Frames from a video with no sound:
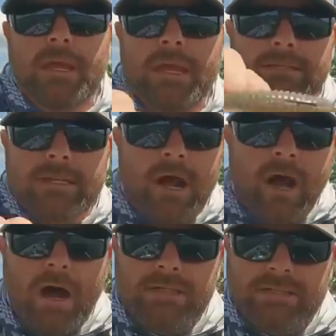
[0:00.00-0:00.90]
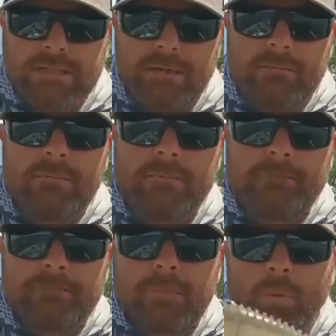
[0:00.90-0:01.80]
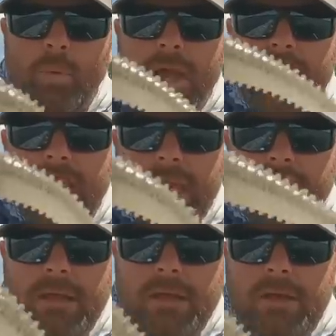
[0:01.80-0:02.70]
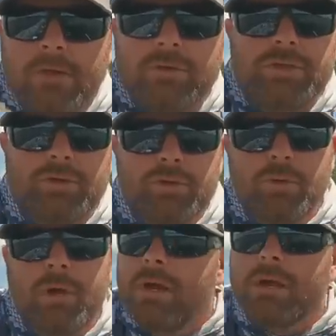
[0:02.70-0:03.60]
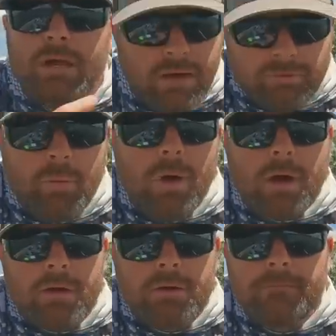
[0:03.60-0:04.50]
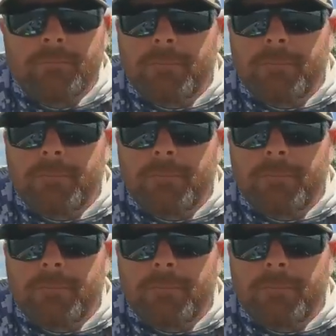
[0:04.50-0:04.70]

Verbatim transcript: is an awesome way to cover water